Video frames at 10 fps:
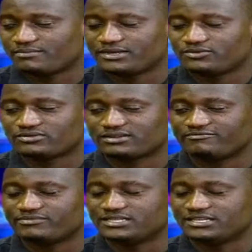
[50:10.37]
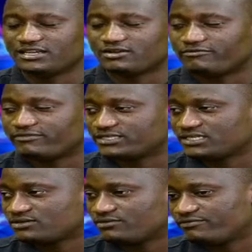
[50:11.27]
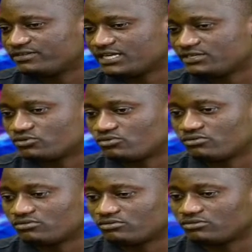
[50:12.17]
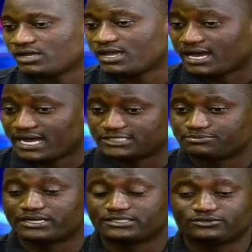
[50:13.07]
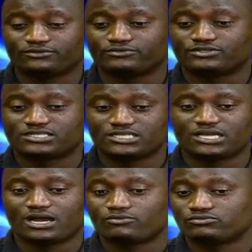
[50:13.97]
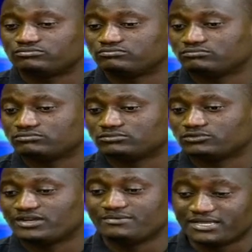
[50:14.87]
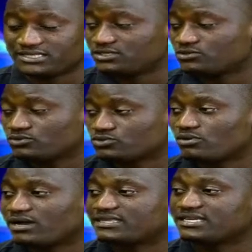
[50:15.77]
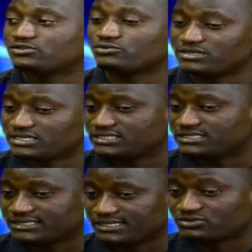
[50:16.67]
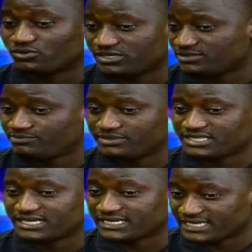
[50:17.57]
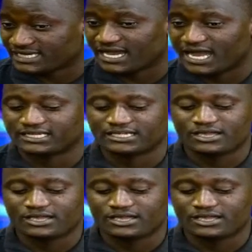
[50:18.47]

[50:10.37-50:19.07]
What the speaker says: may not have been in a conversation of a title hunt, but you would see how when Messi is on song, I think to me he's always been the key guy.